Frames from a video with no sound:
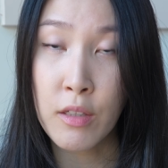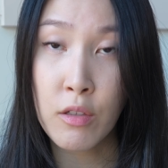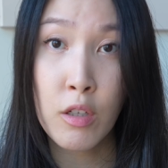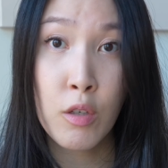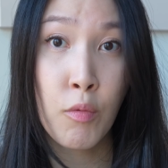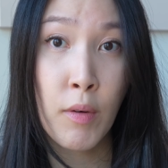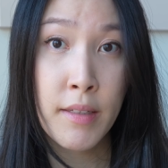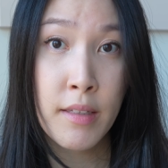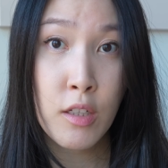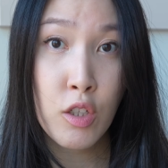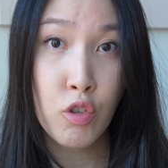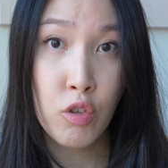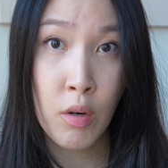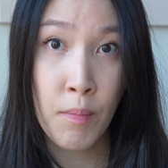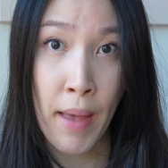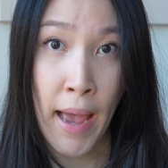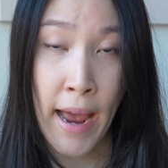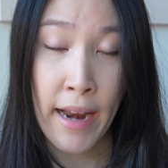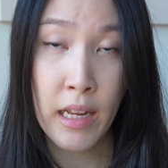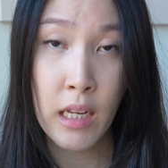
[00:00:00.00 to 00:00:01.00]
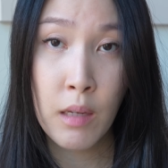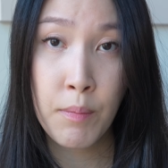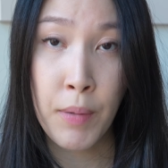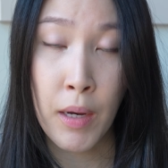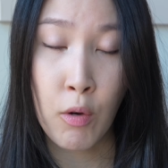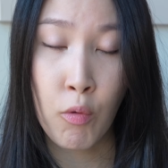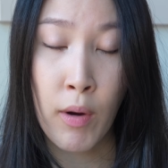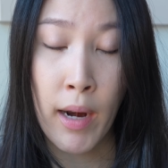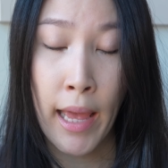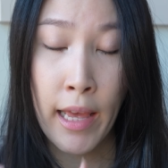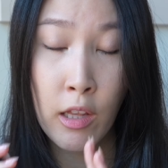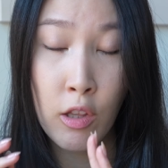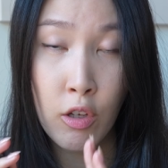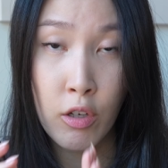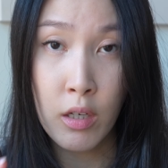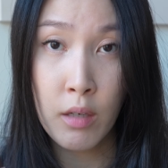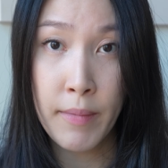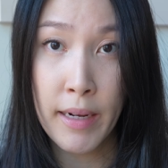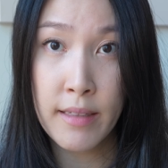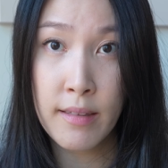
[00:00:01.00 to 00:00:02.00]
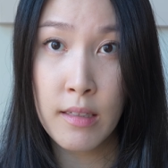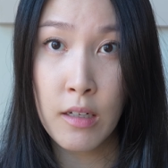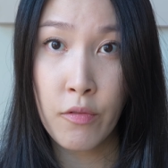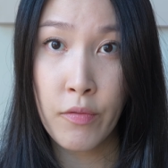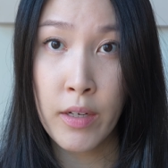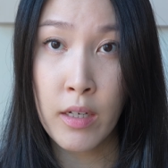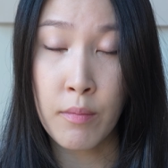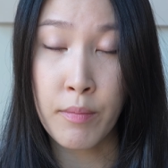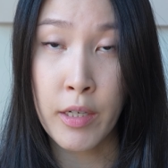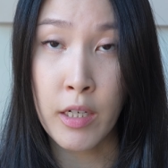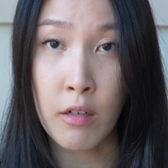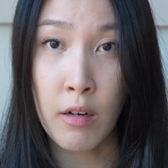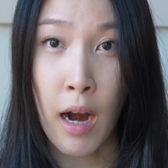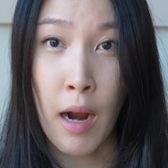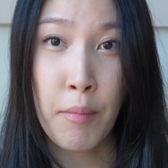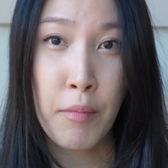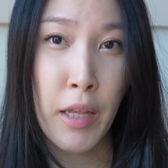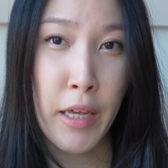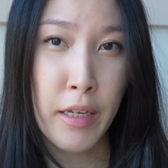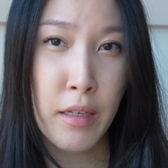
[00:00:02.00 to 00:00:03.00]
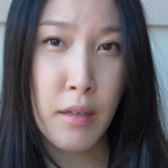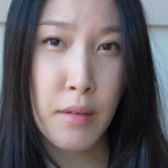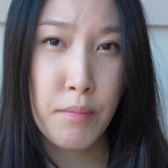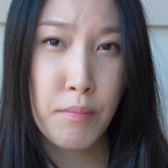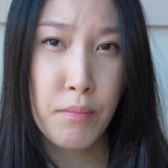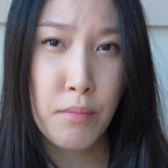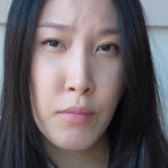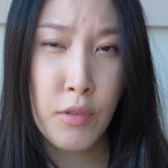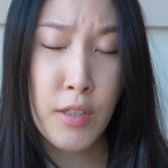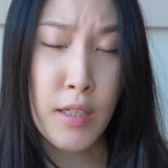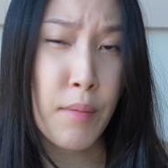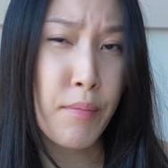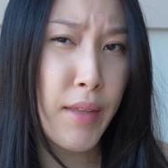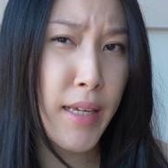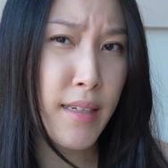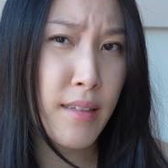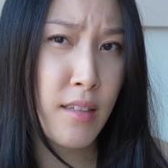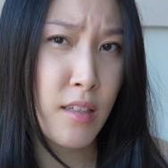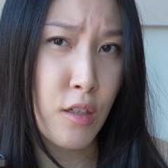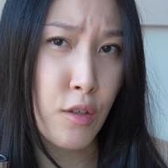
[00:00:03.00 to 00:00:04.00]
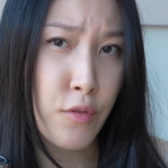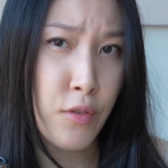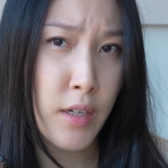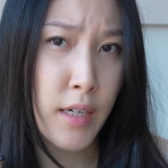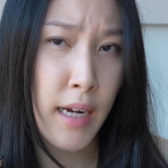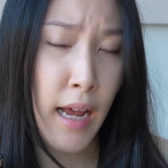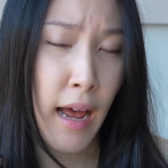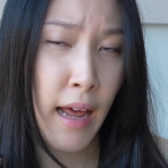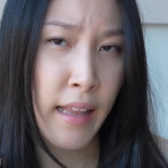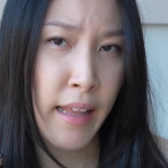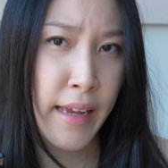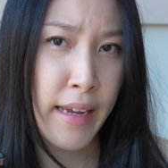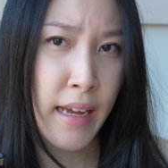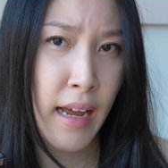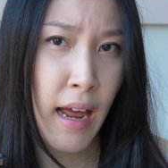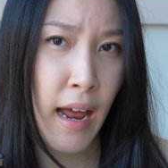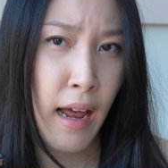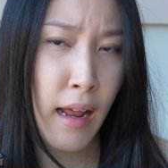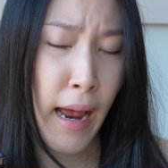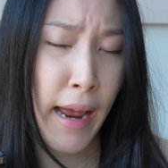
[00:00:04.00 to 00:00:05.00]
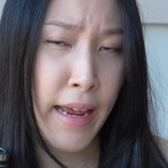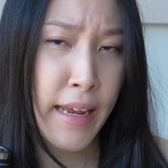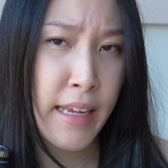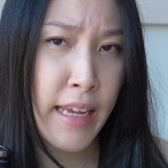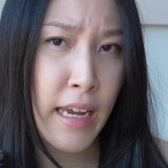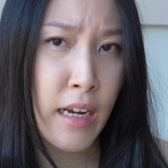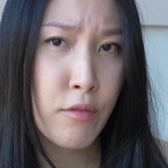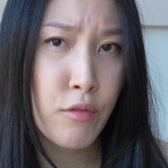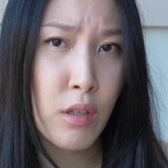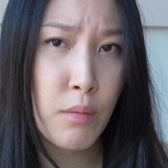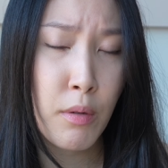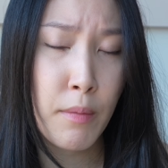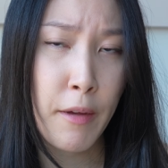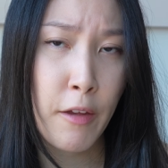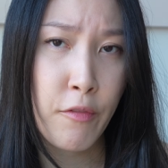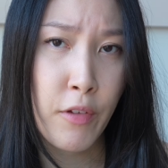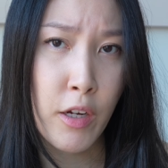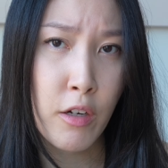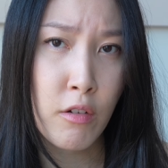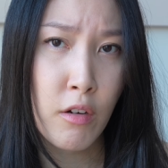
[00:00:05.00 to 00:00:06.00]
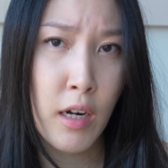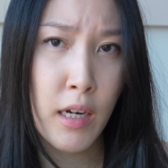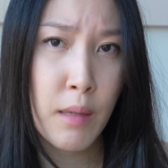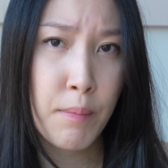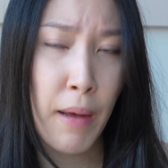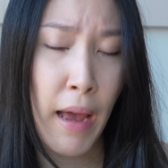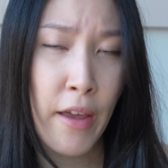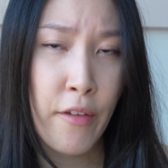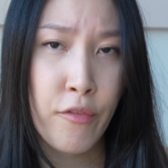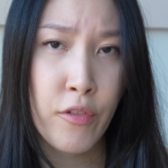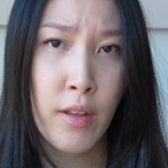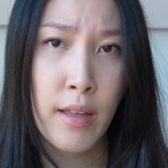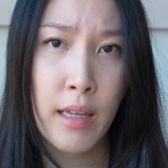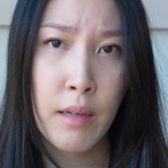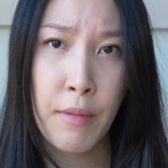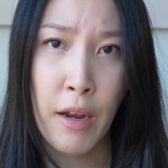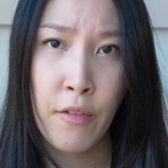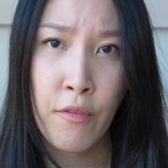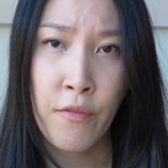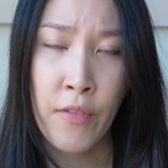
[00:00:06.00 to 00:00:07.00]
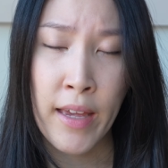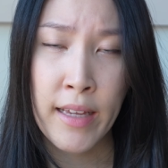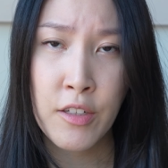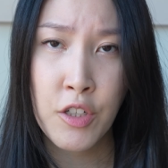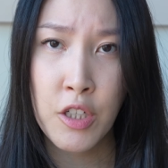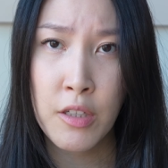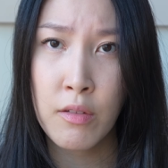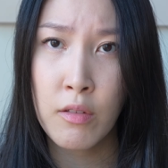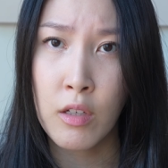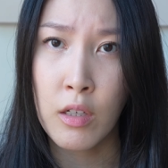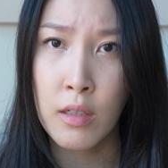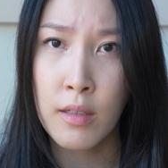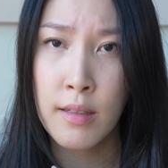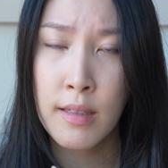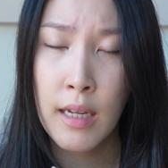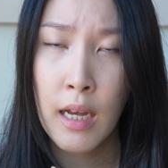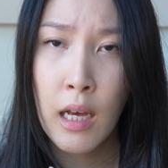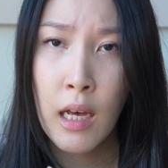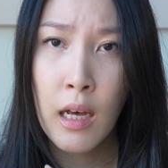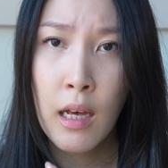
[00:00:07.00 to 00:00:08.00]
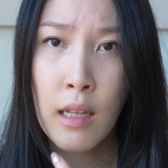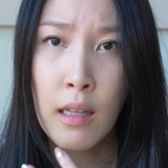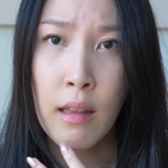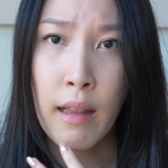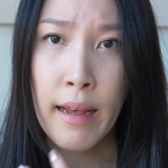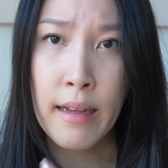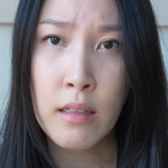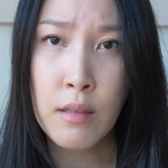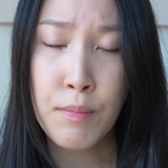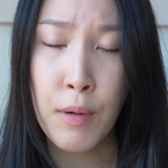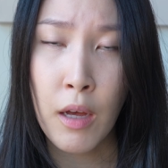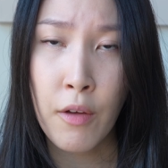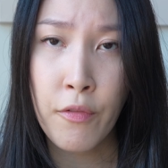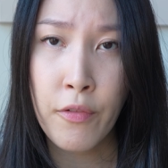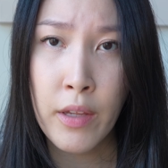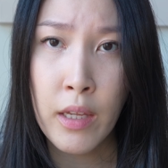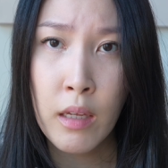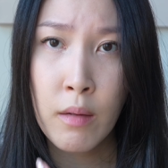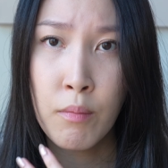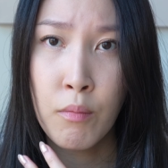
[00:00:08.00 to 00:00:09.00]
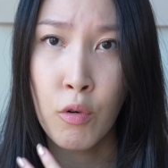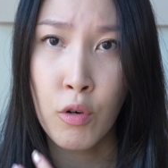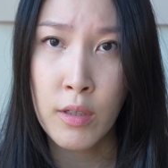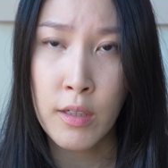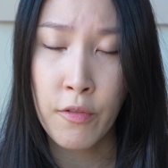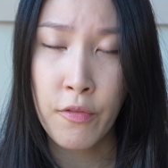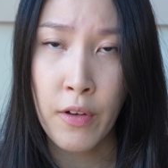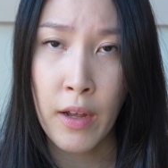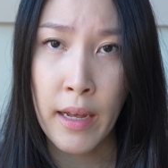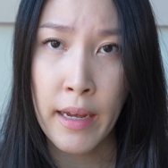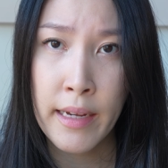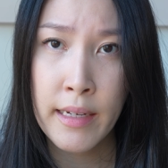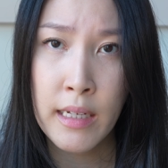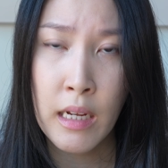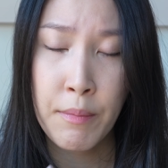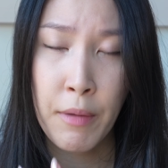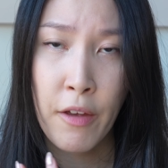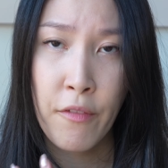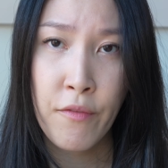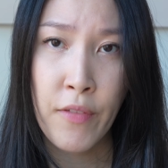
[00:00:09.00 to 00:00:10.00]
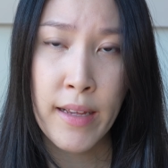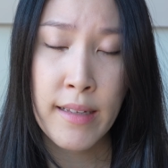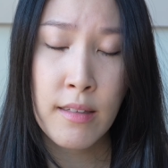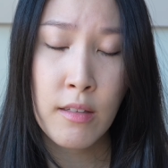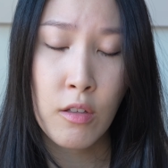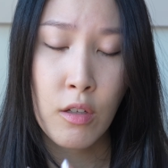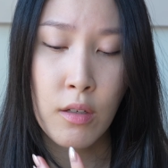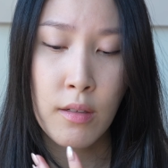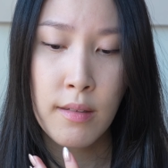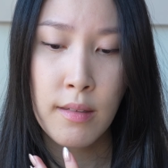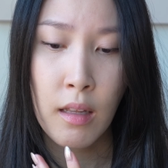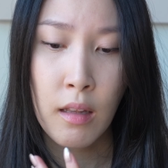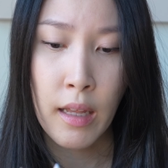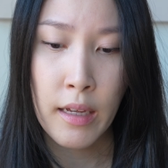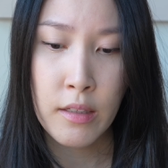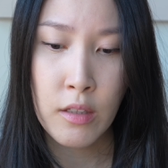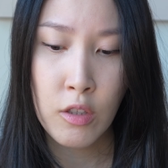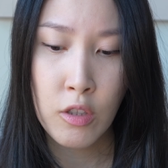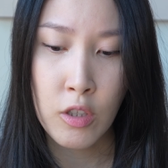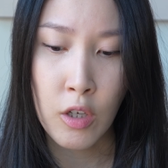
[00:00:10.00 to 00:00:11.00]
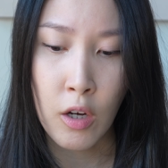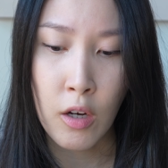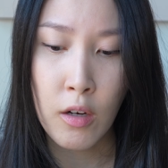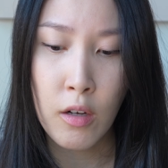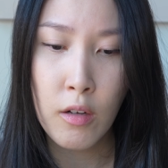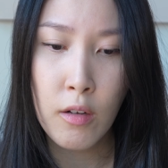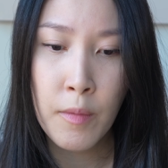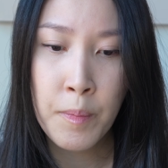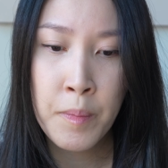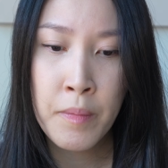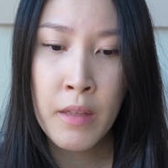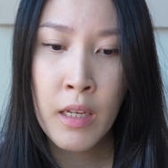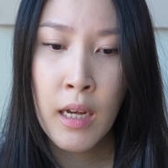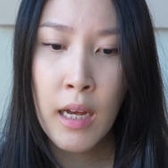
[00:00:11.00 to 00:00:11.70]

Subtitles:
So it wasn't dramatic, but when I look at myself in the mirror, I'm like, something's different. Like, I can't really put my finger on it, but I feel like my face just looks less puffy, more defined, and my face looks less dull.